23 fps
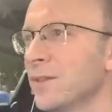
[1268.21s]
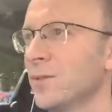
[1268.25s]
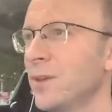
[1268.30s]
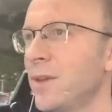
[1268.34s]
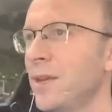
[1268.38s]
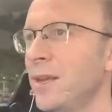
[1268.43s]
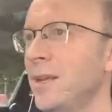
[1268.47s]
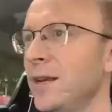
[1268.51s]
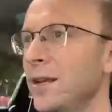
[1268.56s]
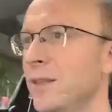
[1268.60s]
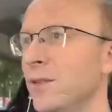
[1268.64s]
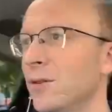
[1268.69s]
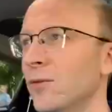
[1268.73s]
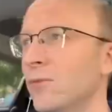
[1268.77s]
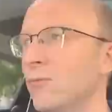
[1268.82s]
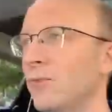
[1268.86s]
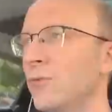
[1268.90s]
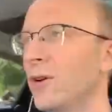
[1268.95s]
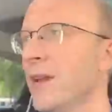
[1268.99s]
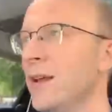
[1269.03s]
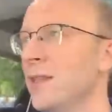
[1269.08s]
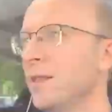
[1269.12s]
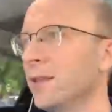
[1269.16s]
So getting in the
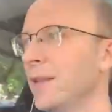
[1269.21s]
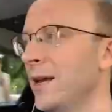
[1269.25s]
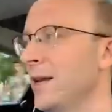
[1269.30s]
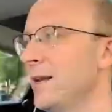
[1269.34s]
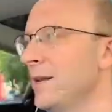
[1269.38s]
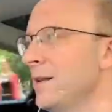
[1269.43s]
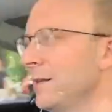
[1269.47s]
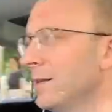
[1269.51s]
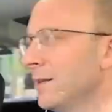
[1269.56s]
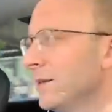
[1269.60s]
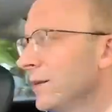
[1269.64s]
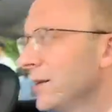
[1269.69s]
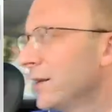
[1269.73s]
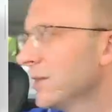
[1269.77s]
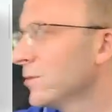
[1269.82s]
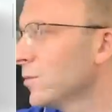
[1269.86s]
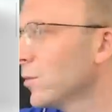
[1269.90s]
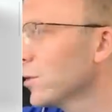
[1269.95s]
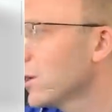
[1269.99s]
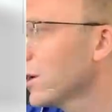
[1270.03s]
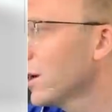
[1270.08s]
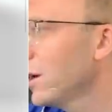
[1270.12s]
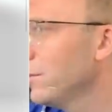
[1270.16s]
right lane
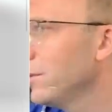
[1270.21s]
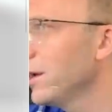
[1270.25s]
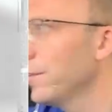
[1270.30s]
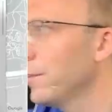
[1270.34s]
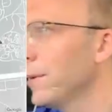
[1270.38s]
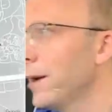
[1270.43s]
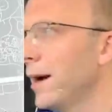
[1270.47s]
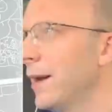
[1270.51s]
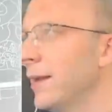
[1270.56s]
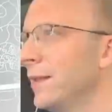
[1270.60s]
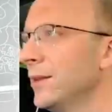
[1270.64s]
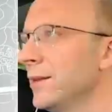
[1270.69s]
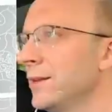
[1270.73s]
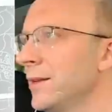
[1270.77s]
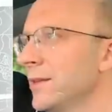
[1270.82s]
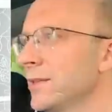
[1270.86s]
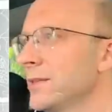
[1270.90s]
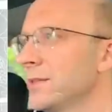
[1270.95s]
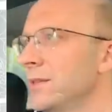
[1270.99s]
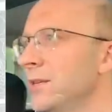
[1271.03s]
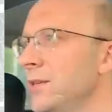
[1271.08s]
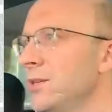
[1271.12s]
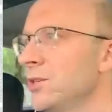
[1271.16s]
because we're coming up on the
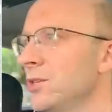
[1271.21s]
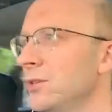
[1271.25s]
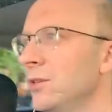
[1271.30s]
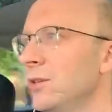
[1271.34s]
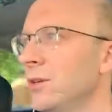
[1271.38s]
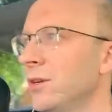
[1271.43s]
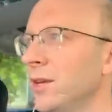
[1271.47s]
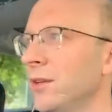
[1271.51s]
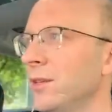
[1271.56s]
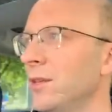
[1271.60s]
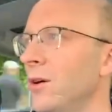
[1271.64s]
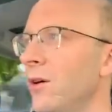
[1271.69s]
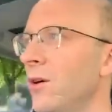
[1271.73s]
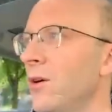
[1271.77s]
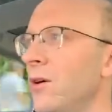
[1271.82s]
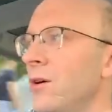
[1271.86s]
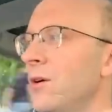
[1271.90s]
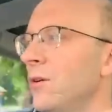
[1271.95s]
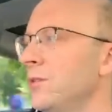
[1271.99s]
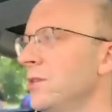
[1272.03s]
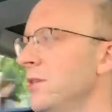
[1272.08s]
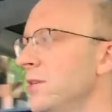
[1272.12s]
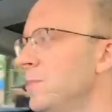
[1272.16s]
destination. Look at
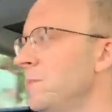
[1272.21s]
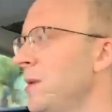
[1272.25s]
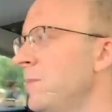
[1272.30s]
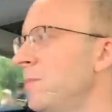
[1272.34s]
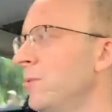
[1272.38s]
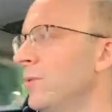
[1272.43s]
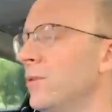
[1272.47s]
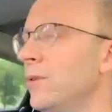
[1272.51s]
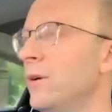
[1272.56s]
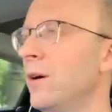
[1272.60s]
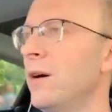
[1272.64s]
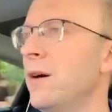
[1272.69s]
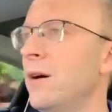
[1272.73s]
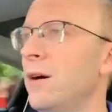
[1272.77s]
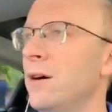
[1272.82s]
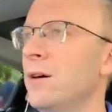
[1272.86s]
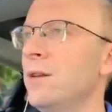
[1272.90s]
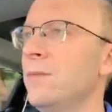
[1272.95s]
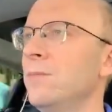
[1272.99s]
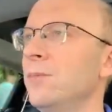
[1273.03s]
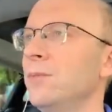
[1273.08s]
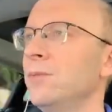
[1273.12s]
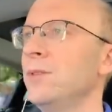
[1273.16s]
all these people.
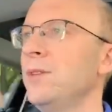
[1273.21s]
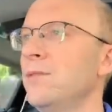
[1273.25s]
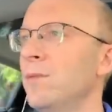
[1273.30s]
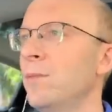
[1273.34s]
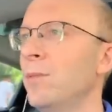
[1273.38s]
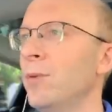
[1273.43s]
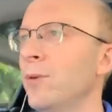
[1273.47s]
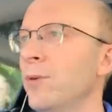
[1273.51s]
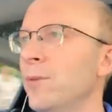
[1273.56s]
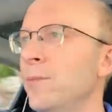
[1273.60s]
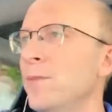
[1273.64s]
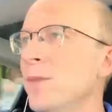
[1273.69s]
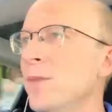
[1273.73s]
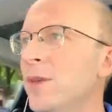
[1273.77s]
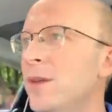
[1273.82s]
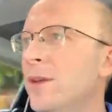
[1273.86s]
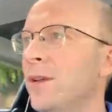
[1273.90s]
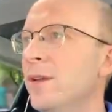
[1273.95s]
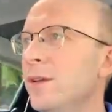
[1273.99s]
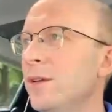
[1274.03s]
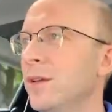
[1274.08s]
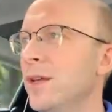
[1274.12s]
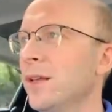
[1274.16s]
Unbelievable.
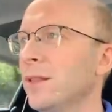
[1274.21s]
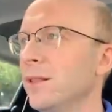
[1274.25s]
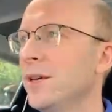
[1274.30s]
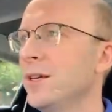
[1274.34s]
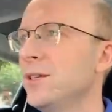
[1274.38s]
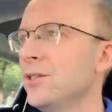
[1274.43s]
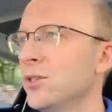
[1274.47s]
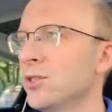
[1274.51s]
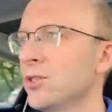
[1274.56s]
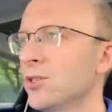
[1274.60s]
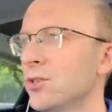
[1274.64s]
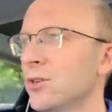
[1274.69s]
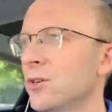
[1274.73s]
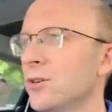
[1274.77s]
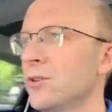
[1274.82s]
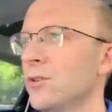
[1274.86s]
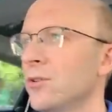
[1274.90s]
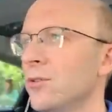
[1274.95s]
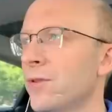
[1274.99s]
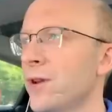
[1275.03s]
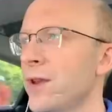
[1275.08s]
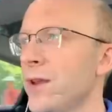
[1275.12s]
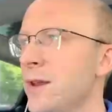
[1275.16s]
Okay, light just
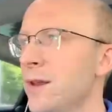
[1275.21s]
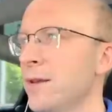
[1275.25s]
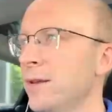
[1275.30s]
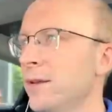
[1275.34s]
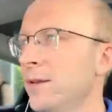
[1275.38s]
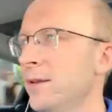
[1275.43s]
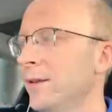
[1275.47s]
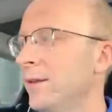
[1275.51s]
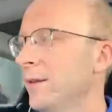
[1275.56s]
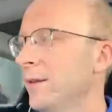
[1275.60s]
turned green.